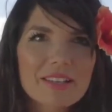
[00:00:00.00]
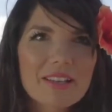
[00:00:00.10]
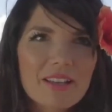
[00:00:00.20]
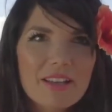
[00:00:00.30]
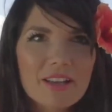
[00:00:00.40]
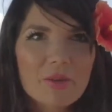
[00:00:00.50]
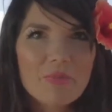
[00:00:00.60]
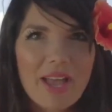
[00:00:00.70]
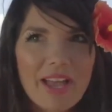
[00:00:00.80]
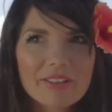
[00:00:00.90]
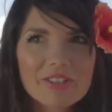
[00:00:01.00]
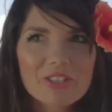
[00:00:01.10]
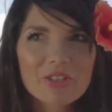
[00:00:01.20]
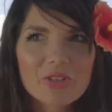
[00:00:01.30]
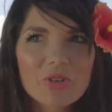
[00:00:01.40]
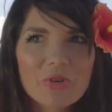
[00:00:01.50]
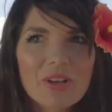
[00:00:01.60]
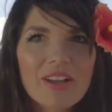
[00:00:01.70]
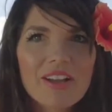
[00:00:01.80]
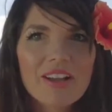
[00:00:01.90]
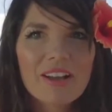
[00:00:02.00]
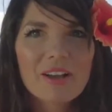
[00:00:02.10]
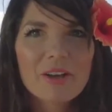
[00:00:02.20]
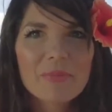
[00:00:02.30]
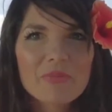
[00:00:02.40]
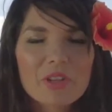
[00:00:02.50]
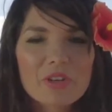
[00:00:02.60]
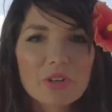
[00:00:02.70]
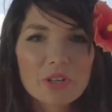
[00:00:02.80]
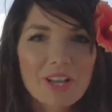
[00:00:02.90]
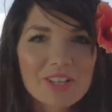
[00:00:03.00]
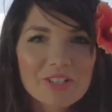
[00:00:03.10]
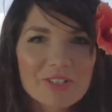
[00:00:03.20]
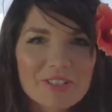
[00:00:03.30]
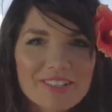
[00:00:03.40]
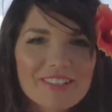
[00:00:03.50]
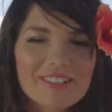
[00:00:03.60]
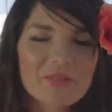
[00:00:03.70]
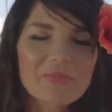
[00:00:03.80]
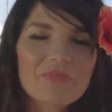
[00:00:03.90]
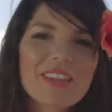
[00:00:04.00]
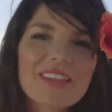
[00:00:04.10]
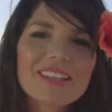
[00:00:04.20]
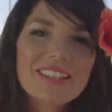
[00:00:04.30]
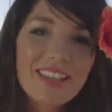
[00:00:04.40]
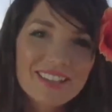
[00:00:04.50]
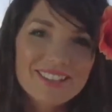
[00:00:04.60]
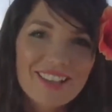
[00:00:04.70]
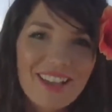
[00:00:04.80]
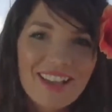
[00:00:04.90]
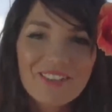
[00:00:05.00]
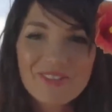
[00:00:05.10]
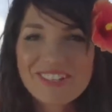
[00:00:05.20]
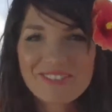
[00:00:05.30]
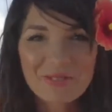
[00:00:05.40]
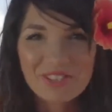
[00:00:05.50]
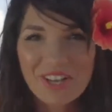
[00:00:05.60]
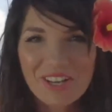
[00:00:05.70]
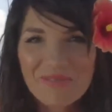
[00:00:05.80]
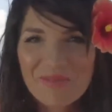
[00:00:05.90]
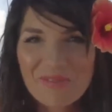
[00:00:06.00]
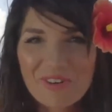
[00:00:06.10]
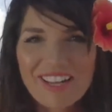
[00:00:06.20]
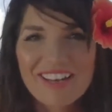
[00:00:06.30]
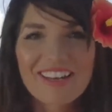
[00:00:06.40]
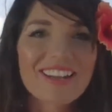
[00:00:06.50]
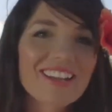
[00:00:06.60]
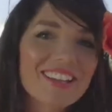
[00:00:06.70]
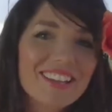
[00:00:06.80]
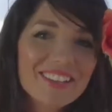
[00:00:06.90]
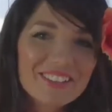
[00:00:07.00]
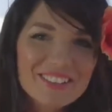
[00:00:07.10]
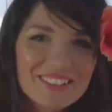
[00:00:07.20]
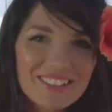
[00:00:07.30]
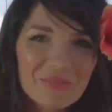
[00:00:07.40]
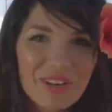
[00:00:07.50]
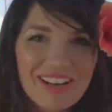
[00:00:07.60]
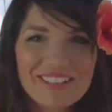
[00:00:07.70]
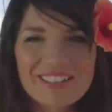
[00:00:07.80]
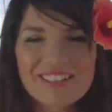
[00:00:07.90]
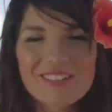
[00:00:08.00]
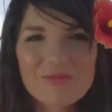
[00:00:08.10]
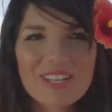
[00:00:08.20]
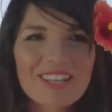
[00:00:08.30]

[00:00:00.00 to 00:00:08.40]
uh, back to um, the neurological system. Yes, I we, did, we were talking beforehand. I got killed in practice this week,